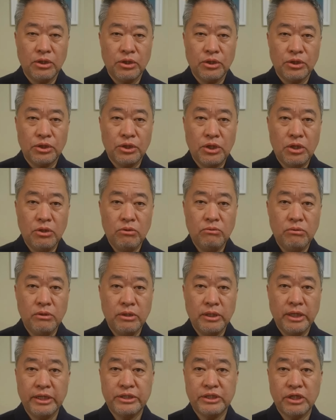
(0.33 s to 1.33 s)
You know,
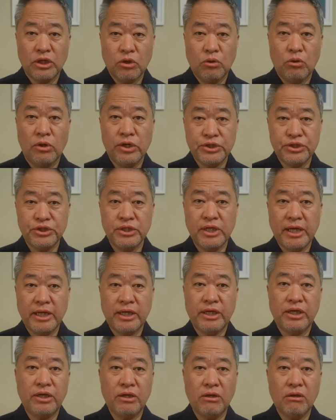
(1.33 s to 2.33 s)
it's a question I
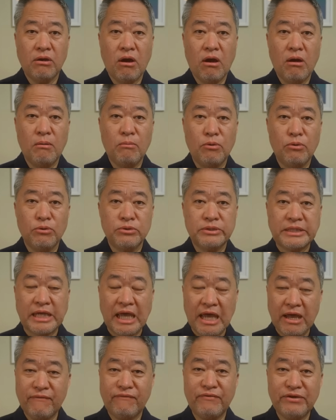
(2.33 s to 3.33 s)
hear almost
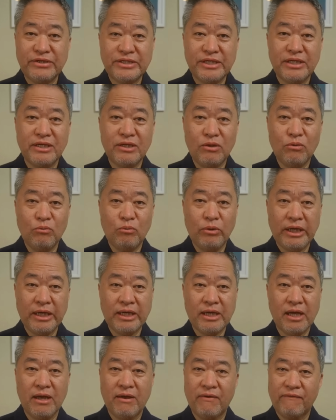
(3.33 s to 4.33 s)
every single
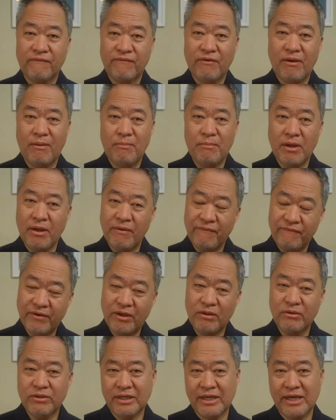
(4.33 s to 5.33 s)
week from
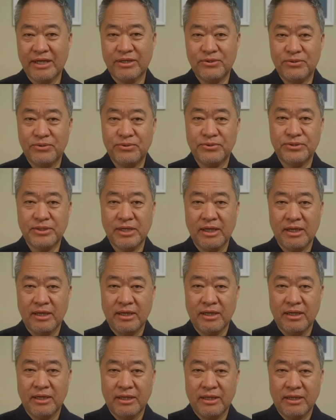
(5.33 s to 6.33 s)
fellow collectors,
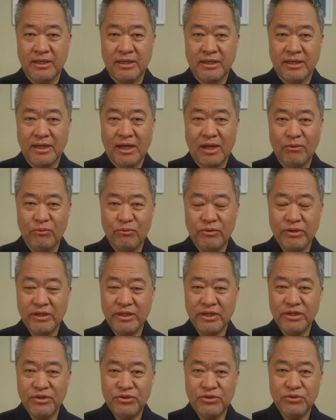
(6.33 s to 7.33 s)
a real
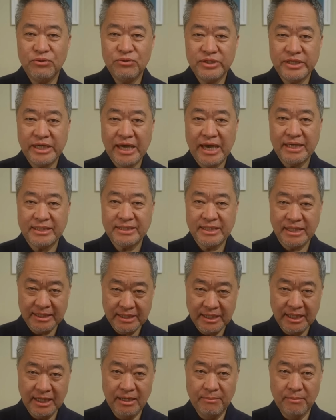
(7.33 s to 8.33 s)
enthusiast
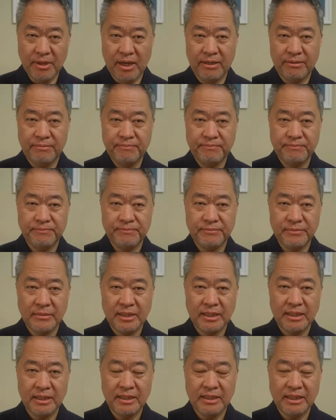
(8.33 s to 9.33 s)
dilemma.
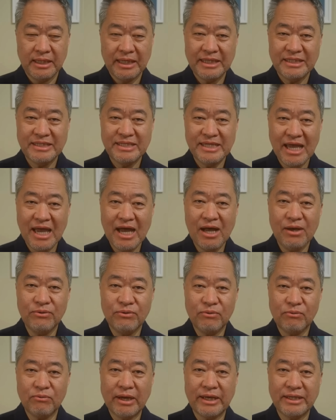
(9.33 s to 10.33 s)
Is now
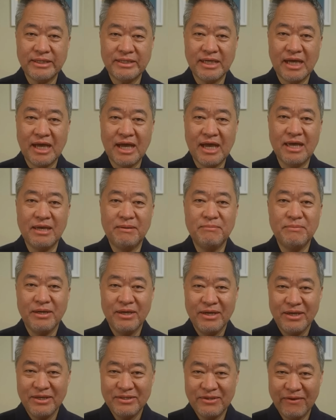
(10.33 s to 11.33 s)
the right time
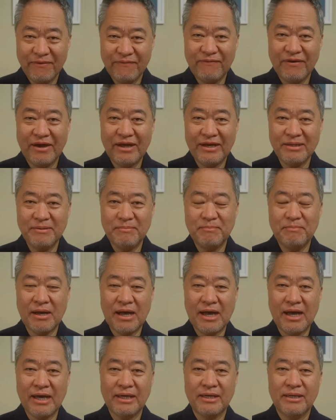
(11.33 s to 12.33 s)
to finally
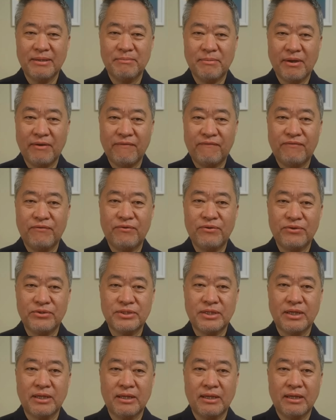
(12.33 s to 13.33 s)
buy my
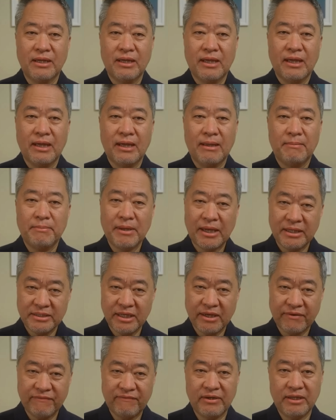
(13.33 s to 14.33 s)
first
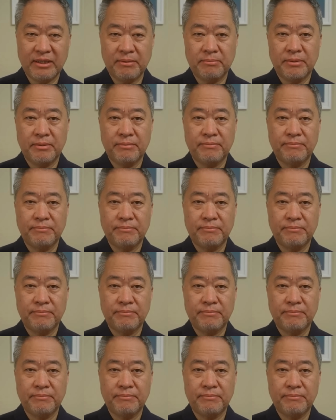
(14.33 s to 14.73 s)
Patek Philippe?